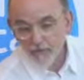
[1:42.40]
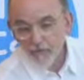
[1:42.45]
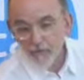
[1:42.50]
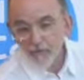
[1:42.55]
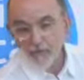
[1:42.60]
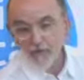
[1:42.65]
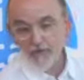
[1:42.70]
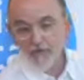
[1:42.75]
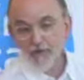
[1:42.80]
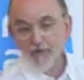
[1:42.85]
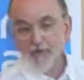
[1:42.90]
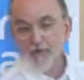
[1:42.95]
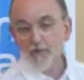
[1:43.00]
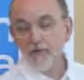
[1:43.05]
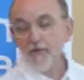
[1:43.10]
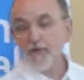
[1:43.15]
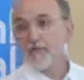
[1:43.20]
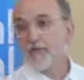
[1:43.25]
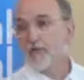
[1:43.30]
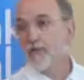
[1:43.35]
of course,
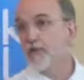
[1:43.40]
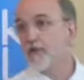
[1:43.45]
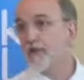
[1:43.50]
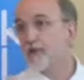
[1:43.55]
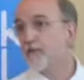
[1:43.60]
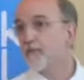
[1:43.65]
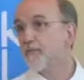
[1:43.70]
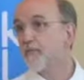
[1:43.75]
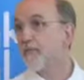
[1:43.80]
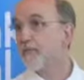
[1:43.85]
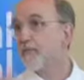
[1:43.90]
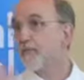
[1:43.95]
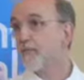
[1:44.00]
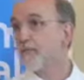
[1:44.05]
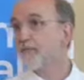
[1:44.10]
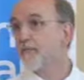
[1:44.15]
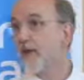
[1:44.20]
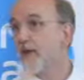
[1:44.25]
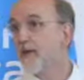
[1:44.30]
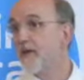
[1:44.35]
if you're looking,
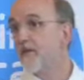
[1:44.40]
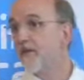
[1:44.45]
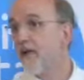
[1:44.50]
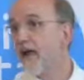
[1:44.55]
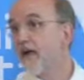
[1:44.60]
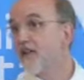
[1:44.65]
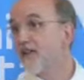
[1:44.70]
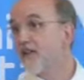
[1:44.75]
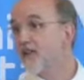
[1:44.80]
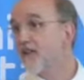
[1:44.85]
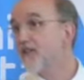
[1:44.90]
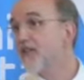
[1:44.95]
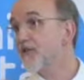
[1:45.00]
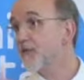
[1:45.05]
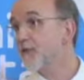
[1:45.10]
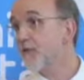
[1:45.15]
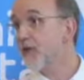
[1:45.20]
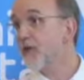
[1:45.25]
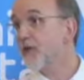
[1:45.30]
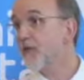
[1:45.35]
many of the ideas
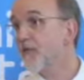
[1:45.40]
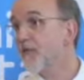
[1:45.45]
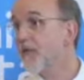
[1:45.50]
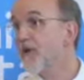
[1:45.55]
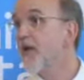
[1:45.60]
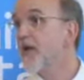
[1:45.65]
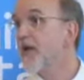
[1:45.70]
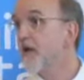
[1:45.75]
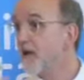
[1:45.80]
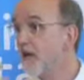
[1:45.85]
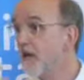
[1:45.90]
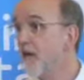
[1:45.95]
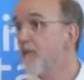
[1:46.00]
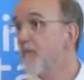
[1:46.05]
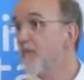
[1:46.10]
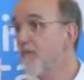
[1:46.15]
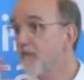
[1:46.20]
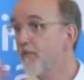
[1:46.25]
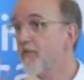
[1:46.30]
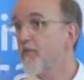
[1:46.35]
of recovery
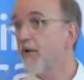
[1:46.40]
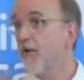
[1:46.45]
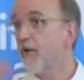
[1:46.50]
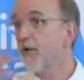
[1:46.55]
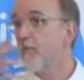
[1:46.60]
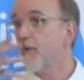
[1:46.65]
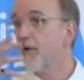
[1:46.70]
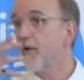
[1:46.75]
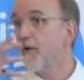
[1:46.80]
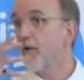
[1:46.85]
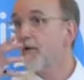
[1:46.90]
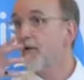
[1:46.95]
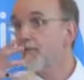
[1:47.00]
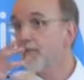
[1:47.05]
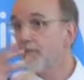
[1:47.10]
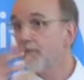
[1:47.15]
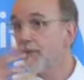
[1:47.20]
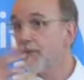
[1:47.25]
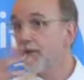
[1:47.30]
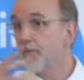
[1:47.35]
come from
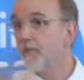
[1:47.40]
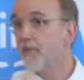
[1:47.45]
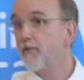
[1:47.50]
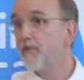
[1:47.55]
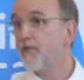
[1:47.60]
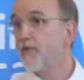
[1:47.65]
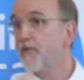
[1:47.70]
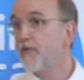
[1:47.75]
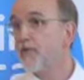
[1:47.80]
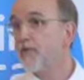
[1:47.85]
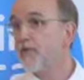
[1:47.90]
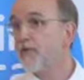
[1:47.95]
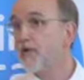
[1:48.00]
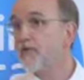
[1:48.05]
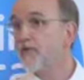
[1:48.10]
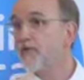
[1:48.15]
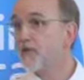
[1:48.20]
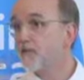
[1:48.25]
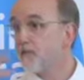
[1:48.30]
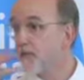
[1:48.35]
people who use
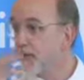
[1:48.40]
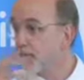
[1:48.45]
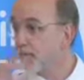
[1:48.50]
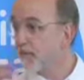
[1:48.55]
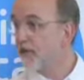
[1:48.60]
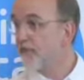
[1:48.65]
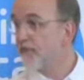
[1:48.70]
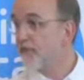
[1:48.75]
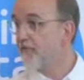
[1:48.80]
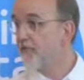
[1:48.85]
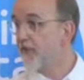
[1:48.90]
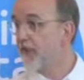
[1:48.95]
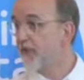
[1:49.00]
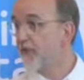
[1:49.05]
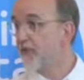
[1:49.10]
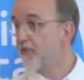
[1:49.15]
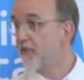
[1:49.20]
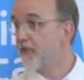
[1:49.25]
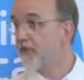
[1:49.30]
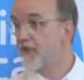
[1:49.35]
services, people with lived
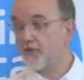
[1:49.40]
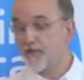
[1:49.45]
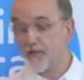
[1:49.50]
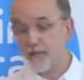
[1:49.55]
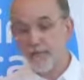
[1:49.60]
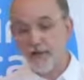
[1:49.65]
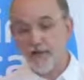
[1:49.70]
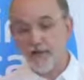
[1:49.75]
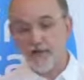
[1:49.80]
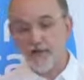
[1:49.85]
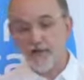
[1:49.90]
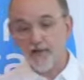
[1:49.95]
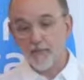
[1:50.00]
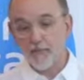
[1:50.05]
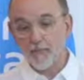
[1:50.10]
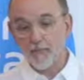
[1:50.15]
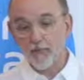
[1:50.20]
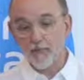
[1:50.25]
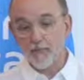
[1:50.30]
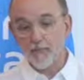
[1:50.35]
experience of mental
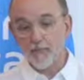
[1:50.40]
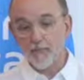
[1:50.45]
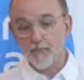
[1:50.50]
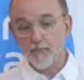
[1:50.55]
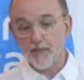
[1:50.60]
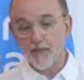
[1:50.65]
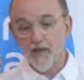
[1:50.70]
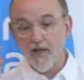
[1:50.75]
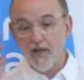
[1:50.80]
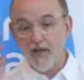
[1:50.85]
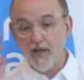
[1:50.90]
health problems.